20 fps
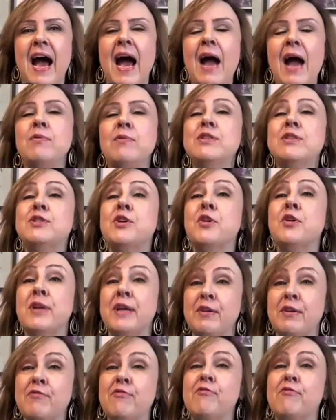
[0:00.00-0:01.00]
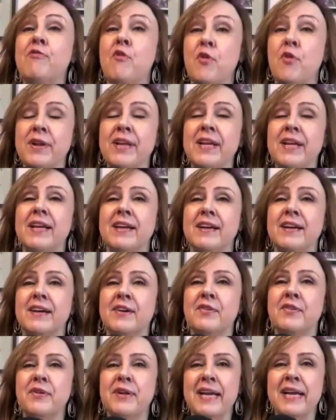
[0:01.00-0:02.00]
I was turning 40
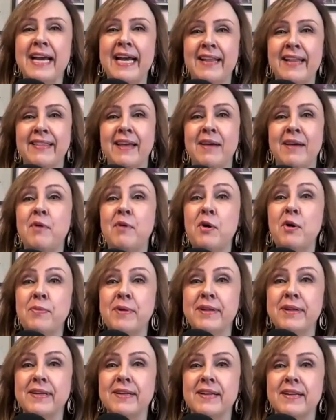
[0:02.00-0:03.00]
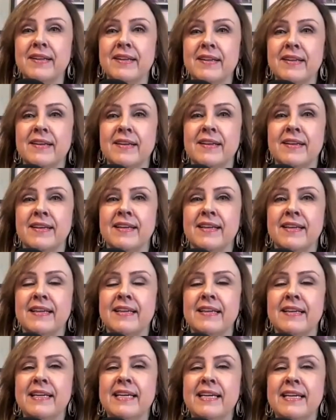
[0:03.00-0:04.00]
when I had that moment.
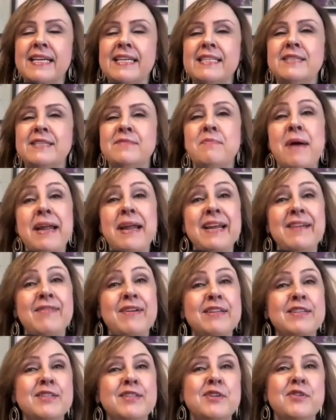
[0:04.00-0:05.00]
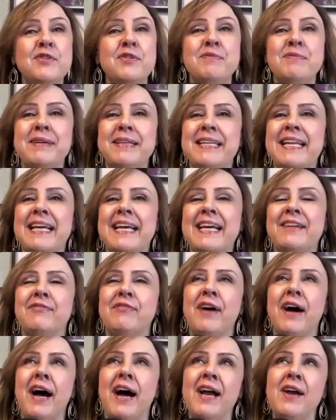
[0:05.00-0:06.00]
As many of us do in midlife,
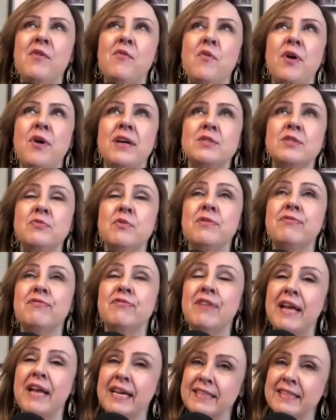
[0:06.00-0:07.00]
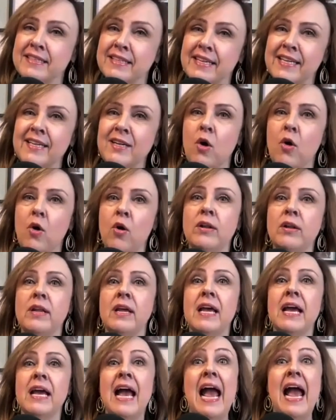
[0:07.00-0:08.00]
I was reflecting on
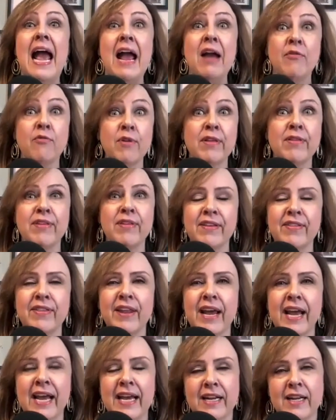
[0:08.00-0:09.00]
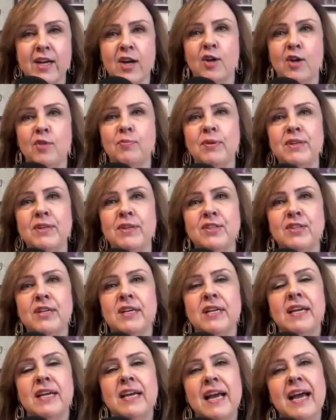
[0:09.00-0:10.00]
everything that I had accomplished
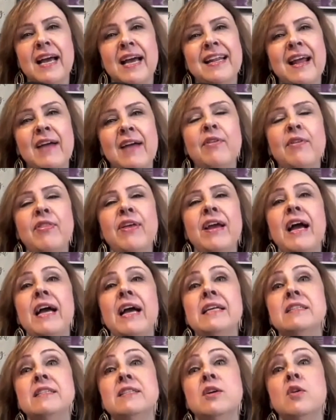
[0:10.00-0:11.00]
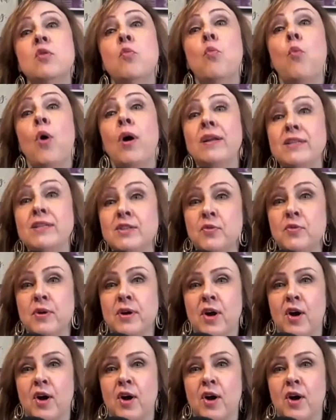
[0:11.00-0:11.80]
and everything I still want to